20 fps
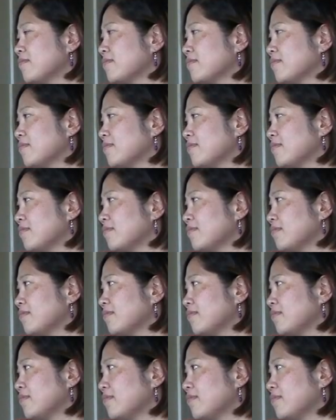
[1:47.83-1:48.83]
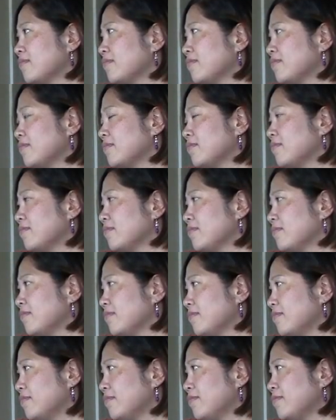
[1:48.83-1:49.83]

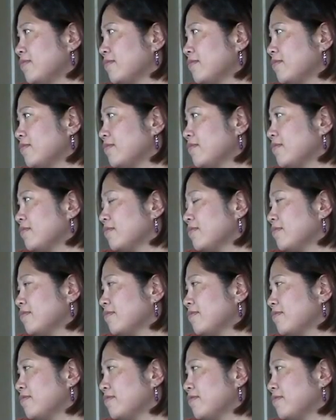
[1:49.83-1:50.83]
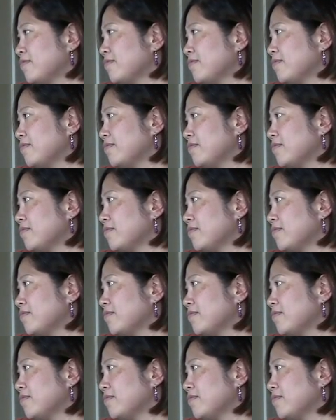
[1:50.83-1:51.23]
No words are spoken by the person on screen.